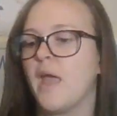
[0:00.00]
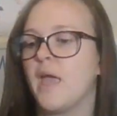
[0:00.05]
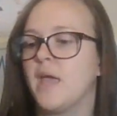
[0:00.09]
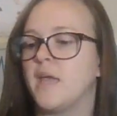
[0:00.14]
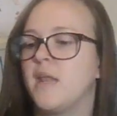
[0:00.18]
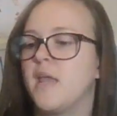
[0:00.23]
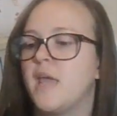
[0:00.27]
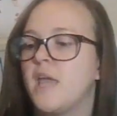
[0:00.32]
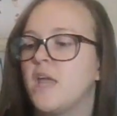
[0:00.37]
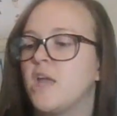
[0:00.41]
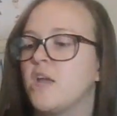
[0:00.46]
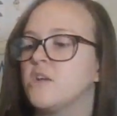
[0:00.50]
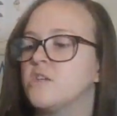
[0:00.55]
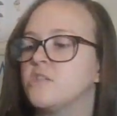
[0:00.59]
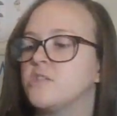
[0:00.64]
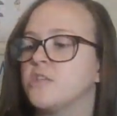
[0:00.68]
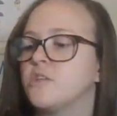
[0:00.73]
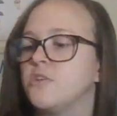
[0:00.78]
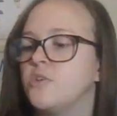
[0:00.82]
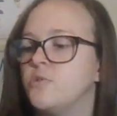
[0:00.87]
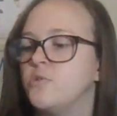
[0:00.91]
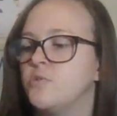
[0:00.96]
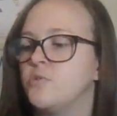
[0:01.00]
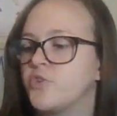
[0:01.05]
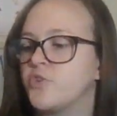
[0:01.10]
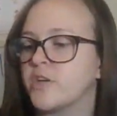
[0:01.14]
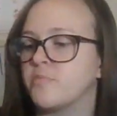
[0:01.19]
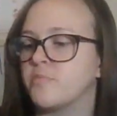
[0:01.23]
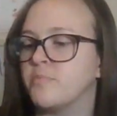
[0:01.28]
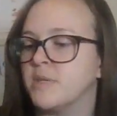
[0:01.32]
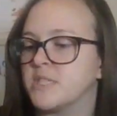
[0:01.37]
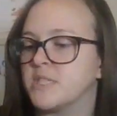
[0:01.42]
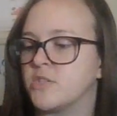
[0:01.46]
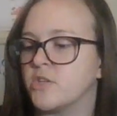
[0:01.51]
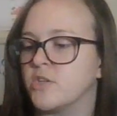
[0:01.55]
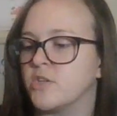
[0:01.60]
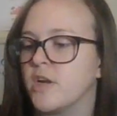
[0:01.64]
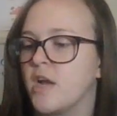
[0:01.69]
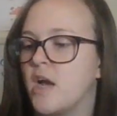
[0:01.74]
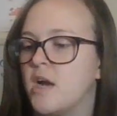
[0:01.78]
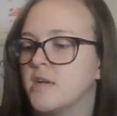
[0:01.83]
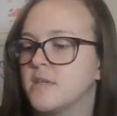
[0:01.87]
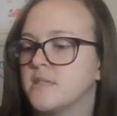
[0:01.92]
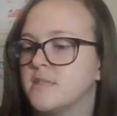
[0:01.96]
And here's a new trick, Mr.
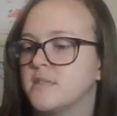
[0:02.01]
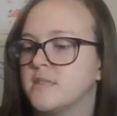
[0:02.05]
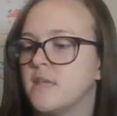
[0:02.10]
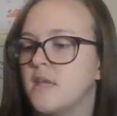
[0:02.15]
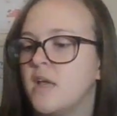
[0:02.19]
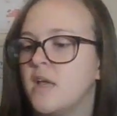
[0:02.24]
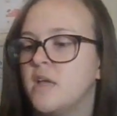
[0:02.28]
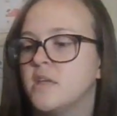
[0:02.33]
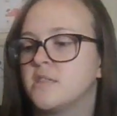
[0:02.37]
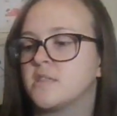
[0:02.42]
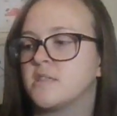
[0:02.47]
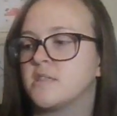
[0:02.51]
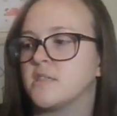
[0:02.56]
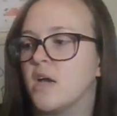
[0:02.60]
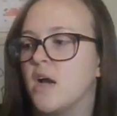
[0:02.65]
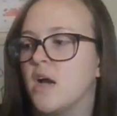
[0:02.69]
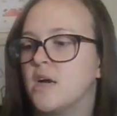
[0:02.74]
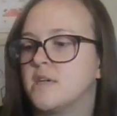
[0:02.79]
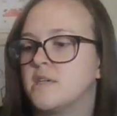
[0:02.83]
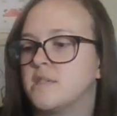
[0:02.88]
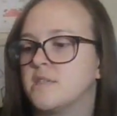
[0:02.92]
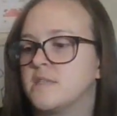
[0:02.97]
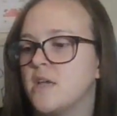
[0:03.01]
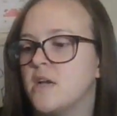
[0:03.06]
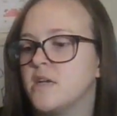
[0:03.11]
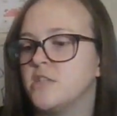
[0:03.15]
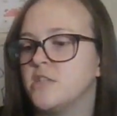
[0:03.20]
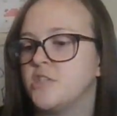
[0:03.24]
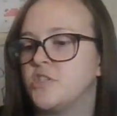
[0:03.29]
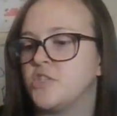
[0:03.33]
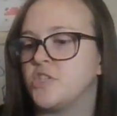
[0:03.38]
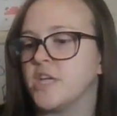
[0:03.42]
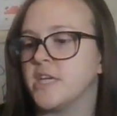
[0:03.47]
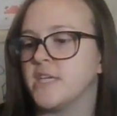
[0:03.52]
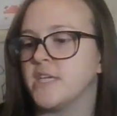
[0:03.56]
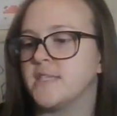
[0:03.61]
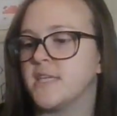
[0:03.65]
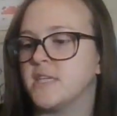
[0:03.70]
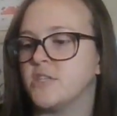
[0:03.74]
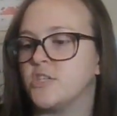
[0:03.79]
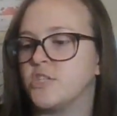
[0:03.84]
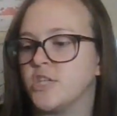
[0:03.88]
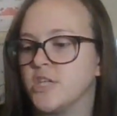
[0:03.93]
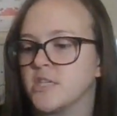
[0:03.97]
Knox. Socks on chicks
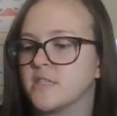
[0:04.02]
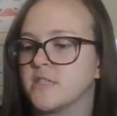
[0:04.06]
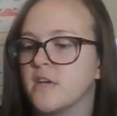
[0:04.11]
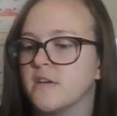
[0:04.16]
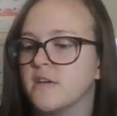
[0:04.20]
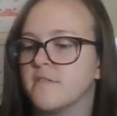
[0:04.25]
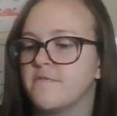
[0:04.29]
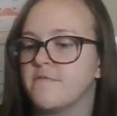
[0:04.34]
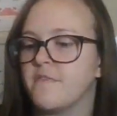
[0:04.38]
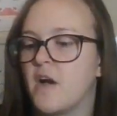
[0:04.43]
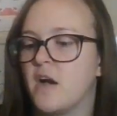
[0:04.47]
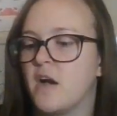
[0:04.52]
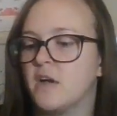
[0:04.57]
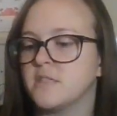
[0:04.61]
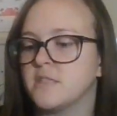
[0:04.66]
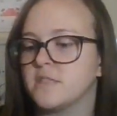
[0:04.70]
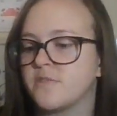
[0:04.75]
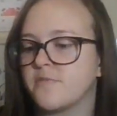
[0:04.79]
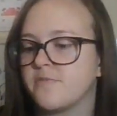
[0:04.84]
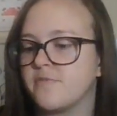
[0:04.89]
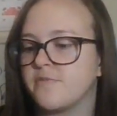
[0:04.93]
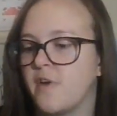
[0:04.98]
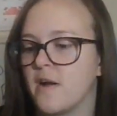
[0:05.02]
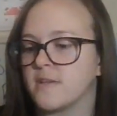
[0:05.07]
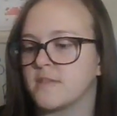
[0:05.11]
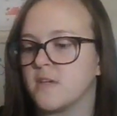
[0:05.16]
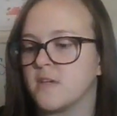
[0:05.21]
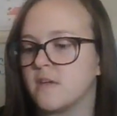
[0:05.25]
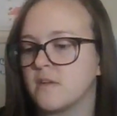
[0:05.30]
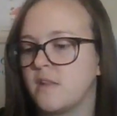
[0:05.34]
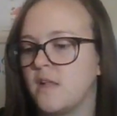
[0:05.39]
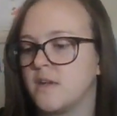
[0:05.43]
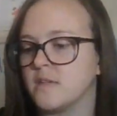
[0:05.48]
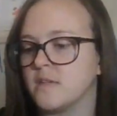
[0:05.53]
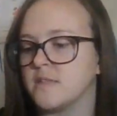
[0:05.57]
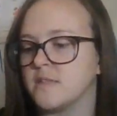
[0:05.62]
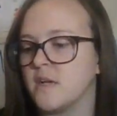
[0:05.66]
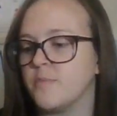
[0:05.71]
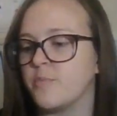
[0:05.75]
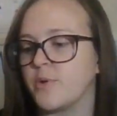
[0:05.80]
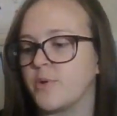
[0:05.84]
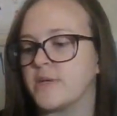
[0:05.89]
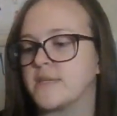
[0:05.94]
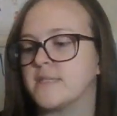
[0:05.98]
and chicks on fox. Fox on clocks
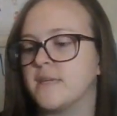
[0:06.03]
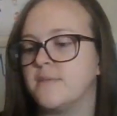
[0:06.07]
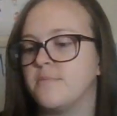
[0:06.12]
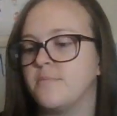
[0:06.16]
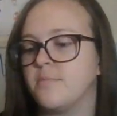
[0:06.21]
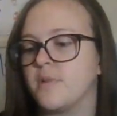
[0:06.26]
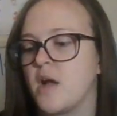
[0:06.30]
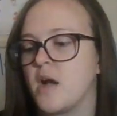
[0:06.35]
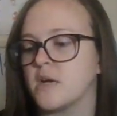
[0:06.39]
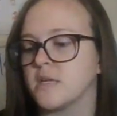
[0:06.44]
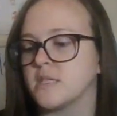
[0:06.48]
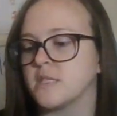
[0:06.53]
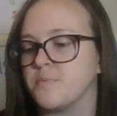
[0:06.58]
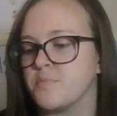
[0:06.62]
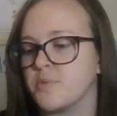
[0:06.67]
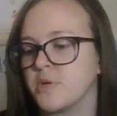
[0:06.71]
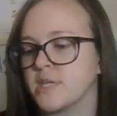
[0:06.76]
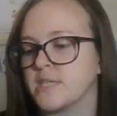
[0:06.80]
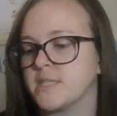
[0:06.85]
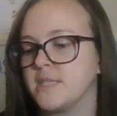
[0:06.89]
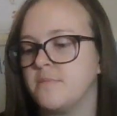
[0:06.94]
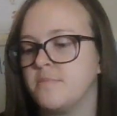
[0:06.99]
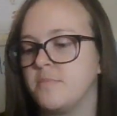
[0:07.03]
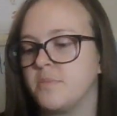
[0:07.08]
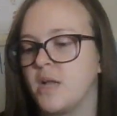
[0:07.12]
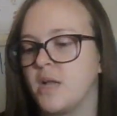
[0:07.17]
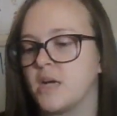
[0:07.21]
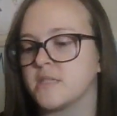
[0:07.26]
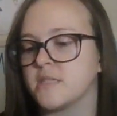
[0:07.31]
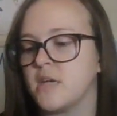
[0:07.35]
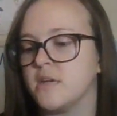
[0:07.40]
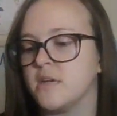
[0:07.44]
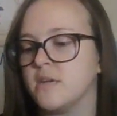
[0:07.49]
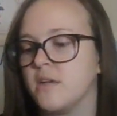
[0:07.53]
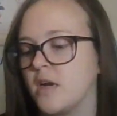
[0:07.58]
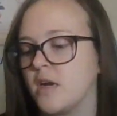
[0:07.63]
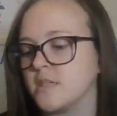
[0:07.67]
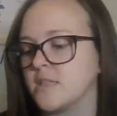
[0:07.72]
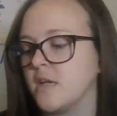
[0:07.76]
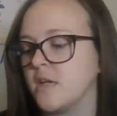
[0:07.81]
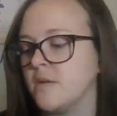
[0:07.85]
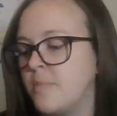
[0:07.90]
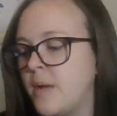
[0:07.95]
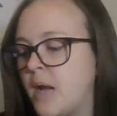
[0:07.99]
on bricks and blocks on
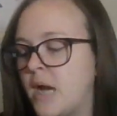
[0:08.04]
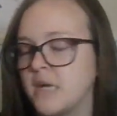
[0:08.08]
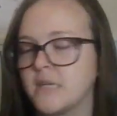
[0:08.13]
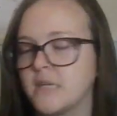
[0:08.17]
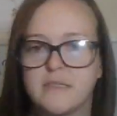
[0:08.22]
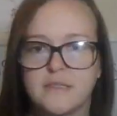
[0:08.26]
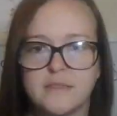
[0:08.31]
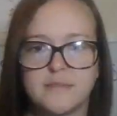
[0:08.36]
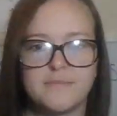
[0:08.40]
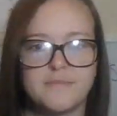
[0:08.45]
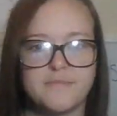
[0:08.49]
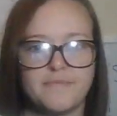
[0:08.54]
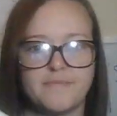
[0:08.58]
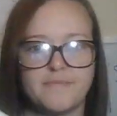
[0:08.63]
knocks on box.